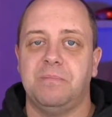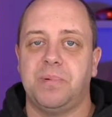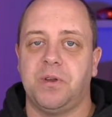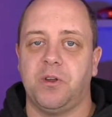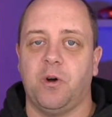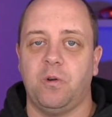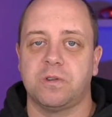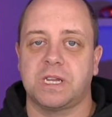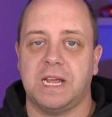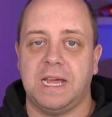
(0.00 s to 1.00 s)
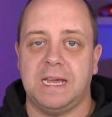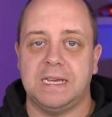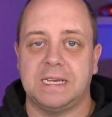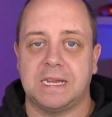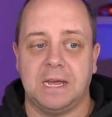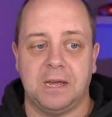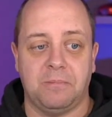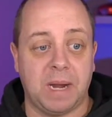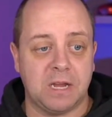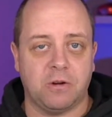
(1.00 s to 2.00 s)
put on hold, and
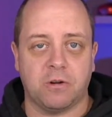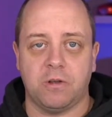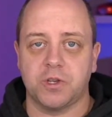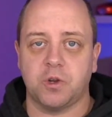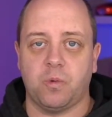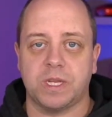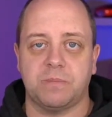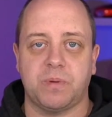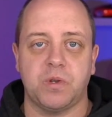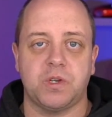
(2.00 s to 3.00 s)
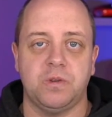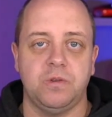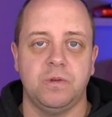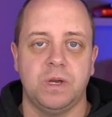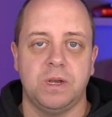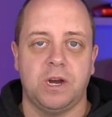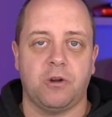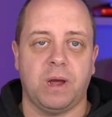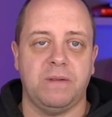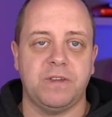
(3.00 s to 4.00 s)
my car also was supposed to
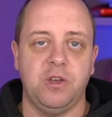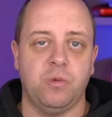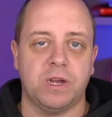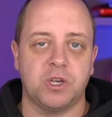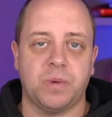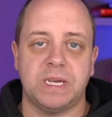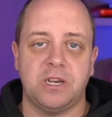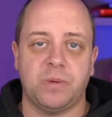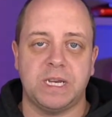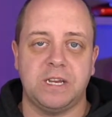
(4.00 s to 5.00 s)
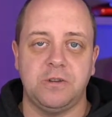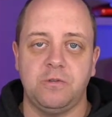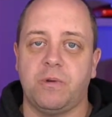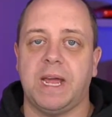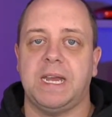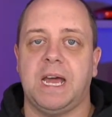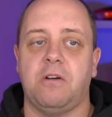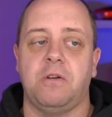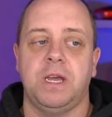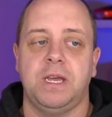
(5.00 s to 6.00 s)
arrive Q1 2022. Right
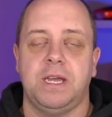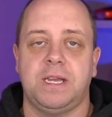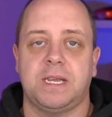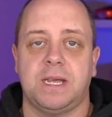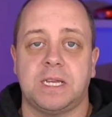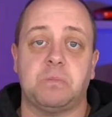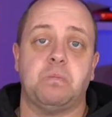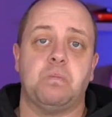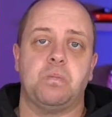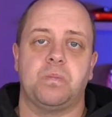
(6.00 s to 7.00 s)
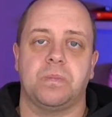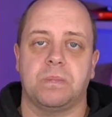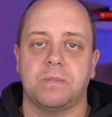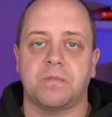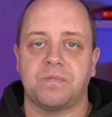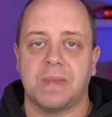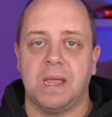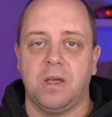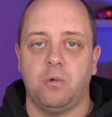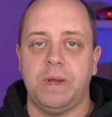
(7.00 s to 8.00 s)
now it says,
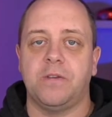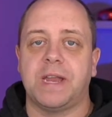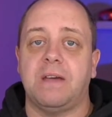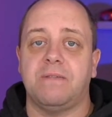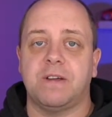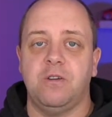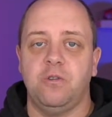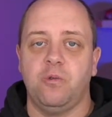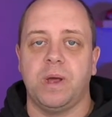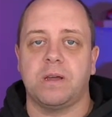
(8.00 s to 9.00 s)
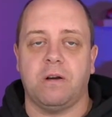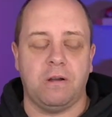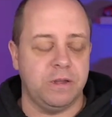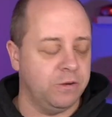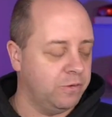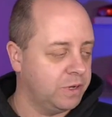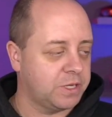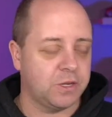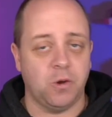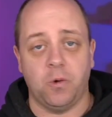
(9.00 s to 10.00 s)
we don't have a clue, we'll call you.
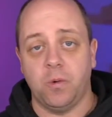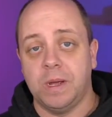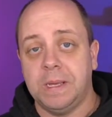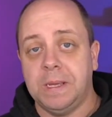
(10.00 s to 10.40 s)
So